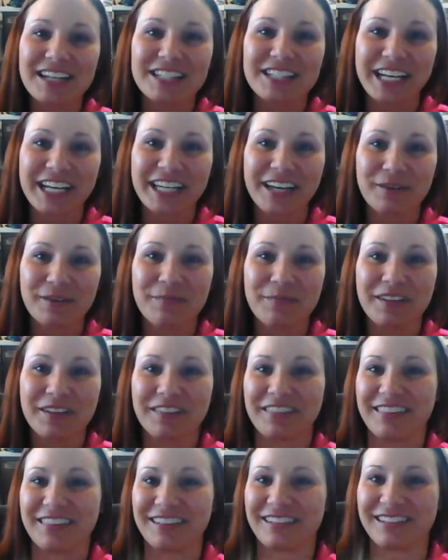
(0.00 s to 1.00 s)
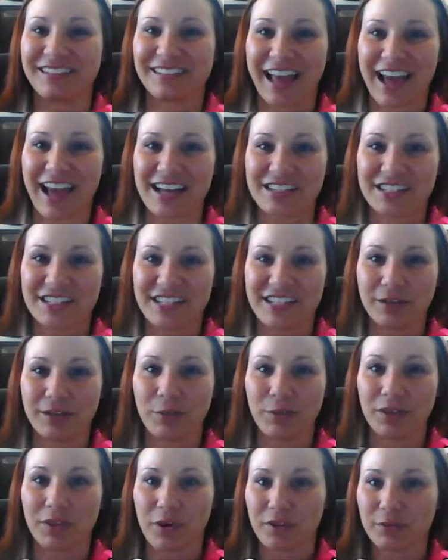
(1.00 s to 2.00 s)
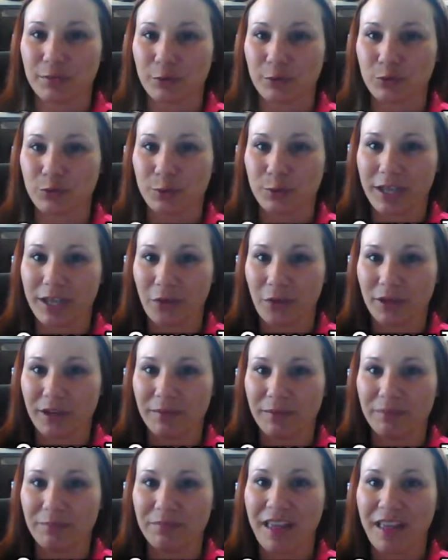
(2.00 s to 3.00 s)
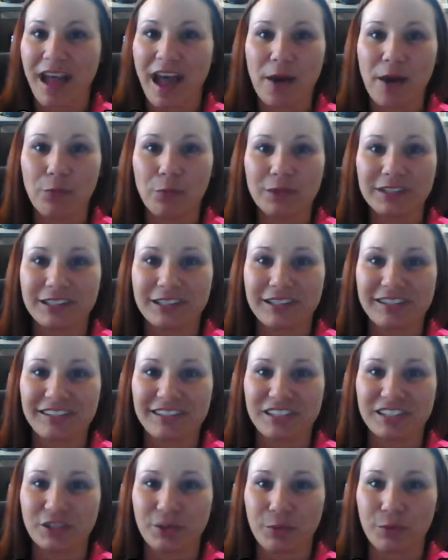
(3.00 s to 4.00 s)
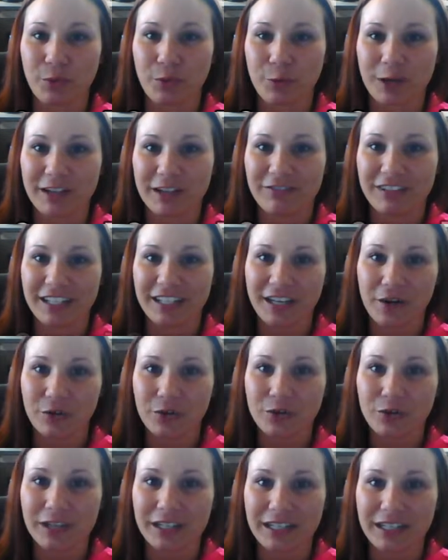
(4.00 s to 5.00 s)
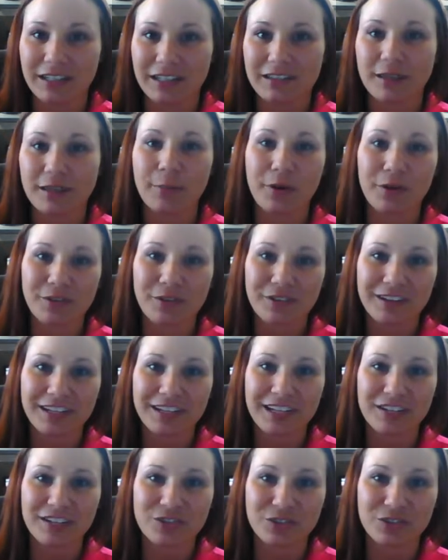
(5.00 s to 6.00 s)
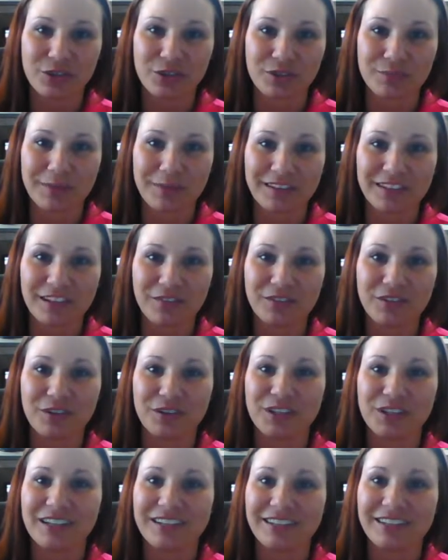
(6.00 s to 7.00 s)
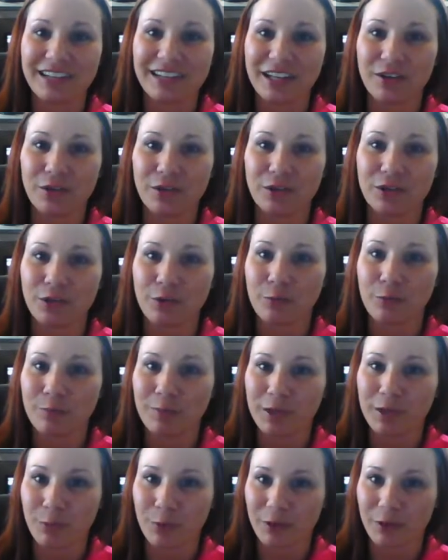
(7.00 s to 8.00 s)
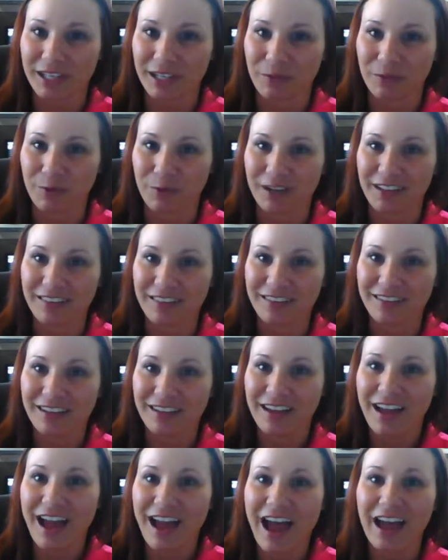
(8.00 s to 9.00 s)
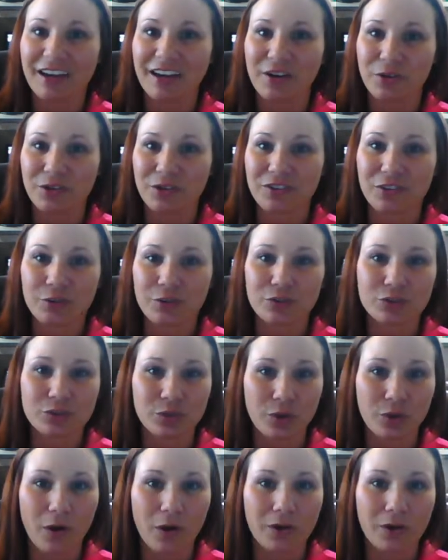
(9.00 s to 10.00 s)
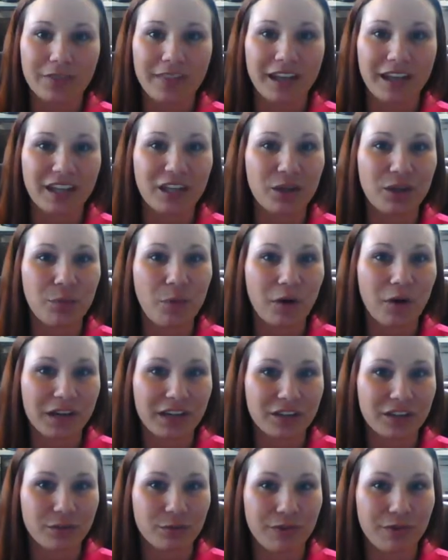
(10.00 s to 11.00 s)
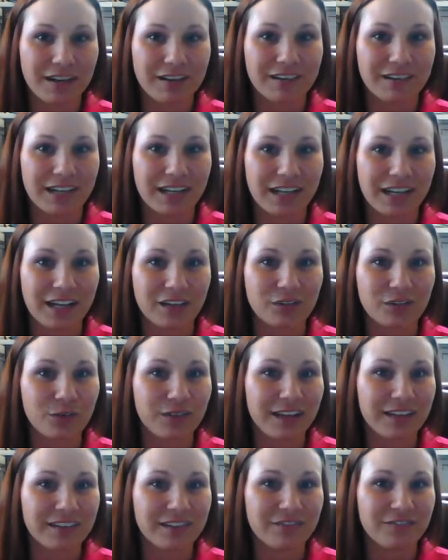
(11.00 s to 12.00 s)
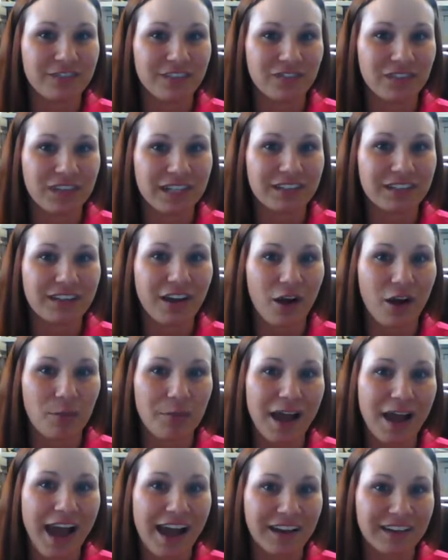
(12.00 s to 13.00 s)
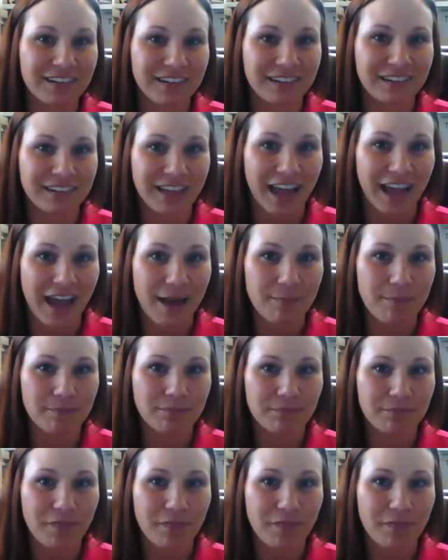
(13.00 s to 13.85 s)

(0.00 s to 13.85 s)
Jacob? This is Ashley with Oxmoor Toyota. I wanted to send you a quick video greeting to personally introduce myself so you can see who you'll be working with. I noticed through TrueCar that you are interested in a 2015 Tacoma Access Cab.